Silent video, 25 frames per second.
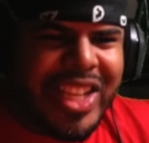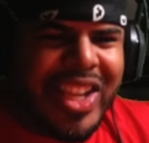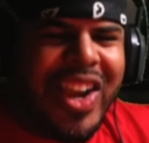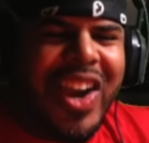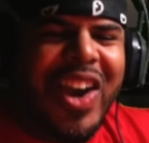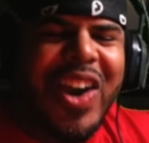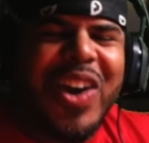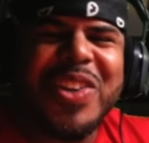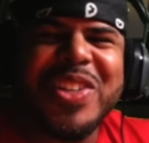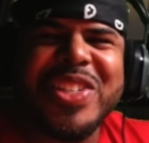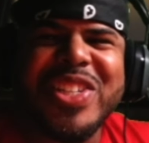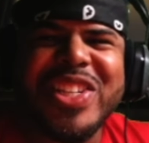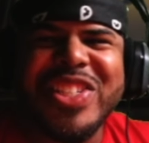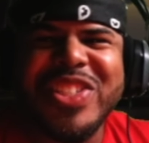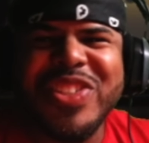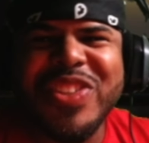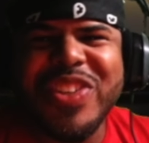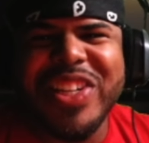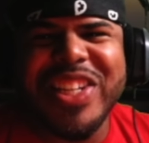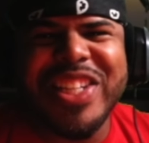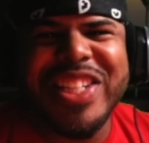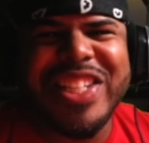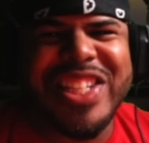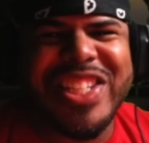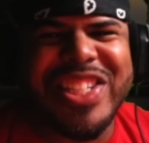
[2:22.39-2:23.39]
Oh,
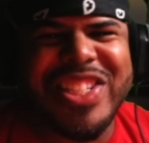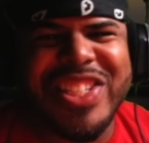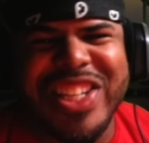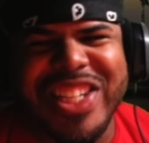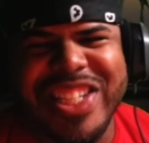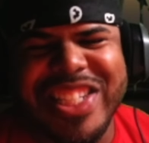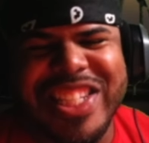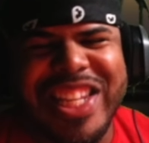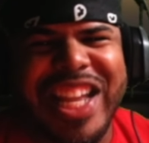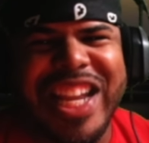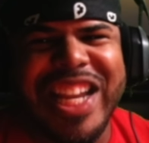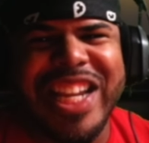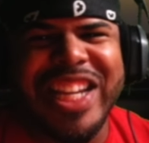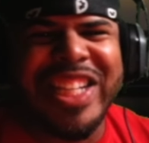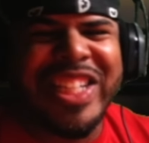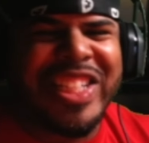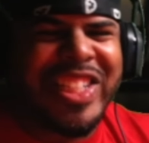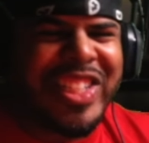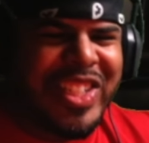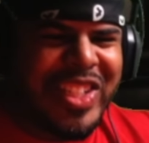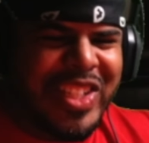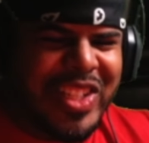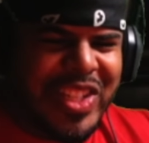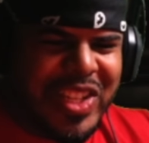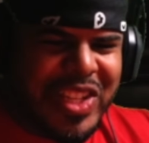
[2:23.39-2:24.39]
Shizuka
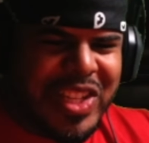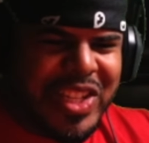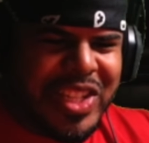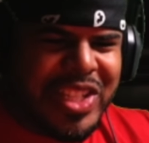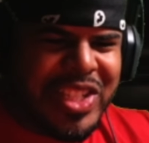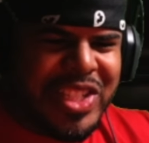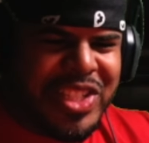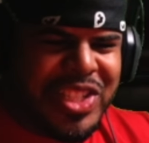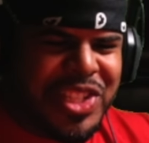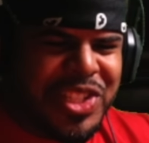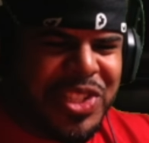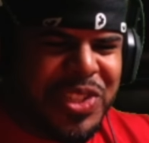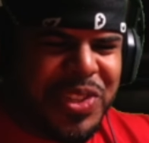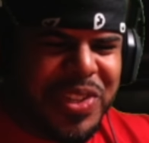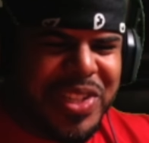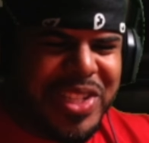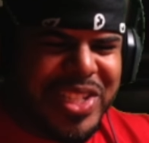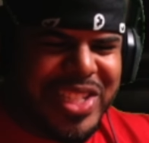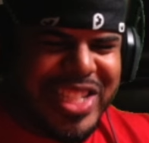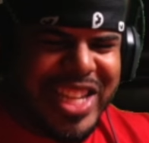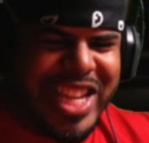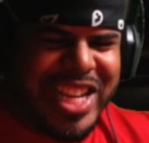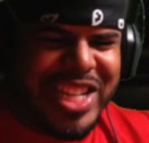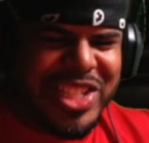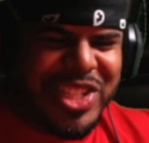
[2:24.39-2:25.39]
is
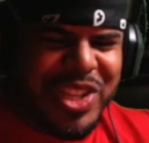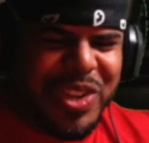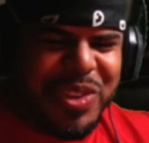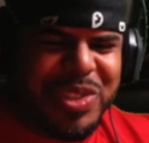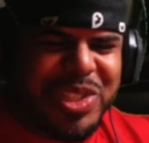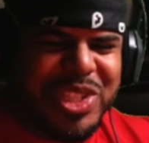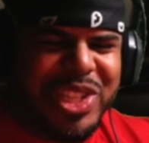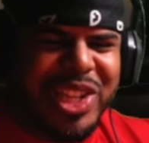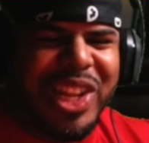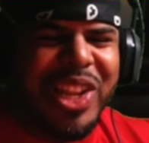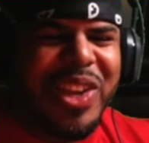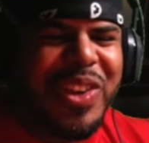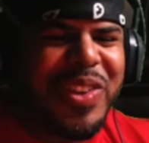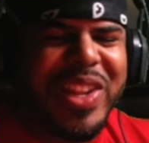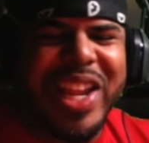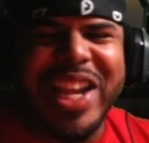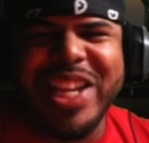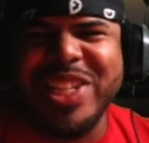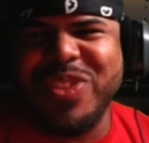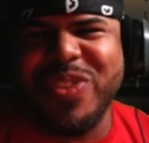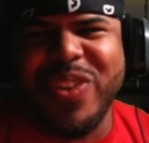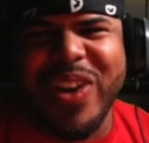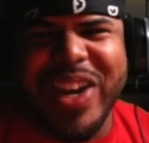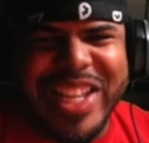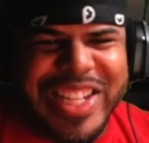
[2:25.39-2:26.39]
like so slow. That's
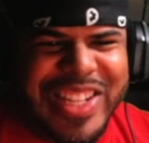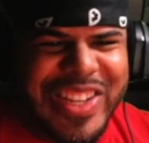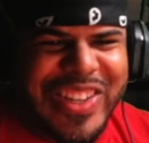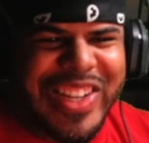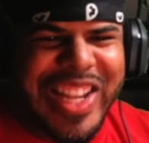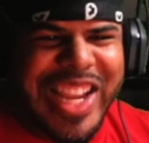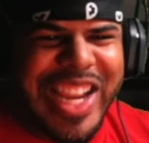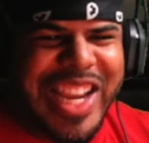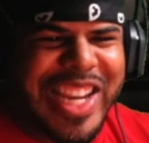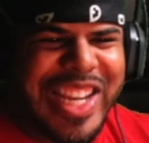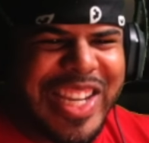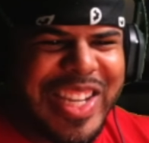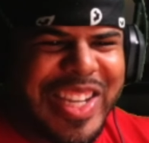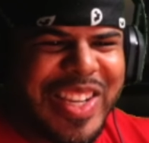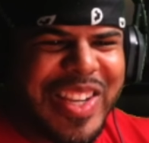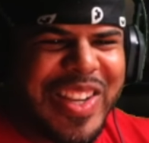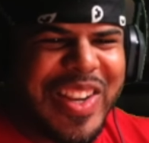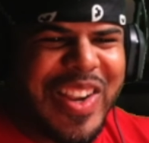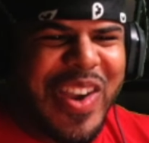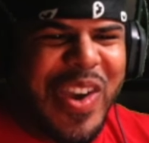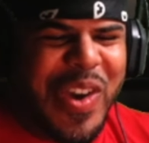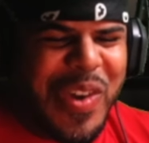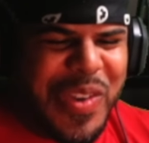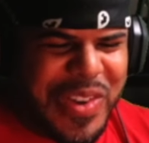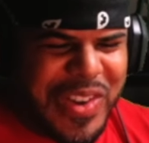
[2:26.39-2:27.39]
why they're like
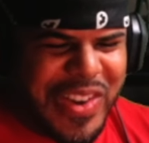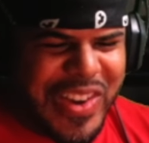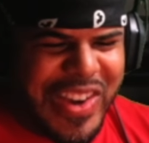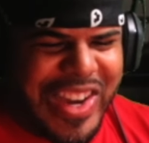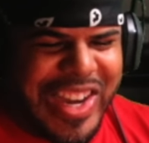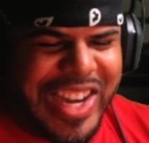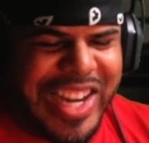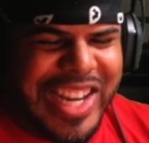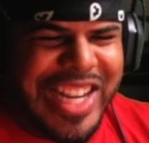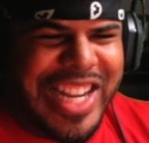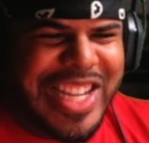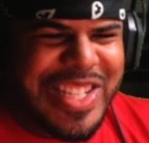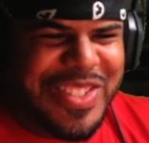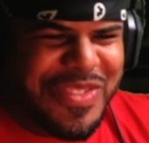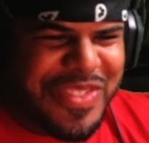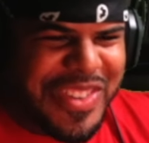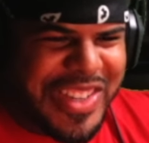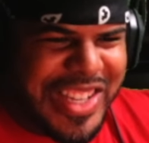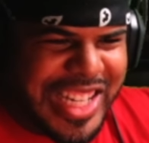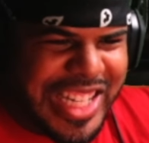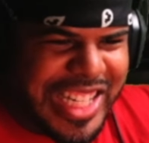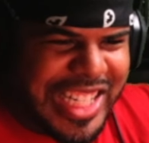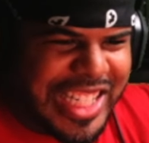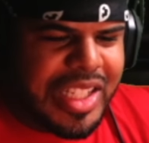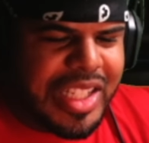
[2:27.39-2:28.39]
holding her hand. That's
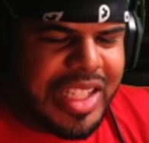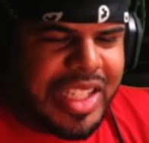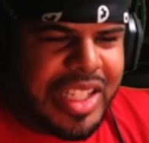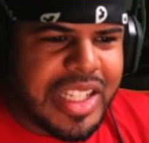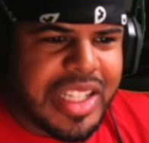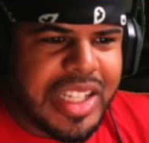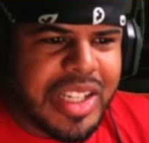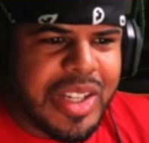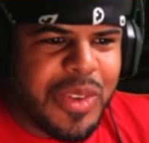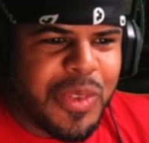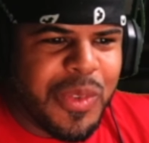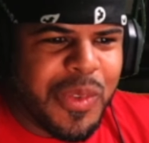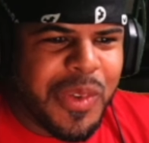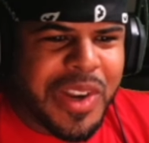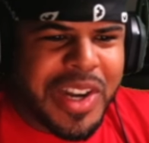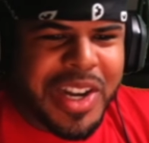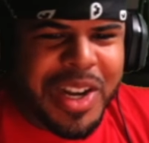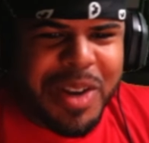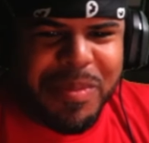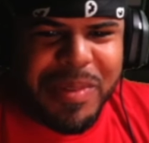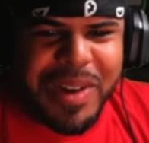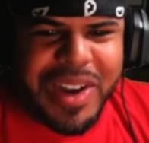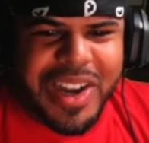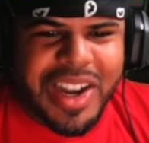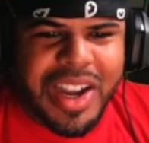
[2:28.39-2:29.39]
funny. Running
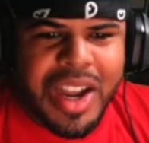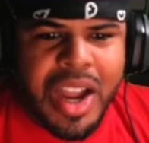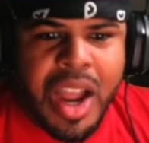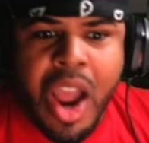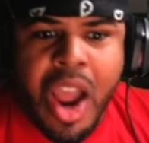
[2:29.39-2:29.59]
them up.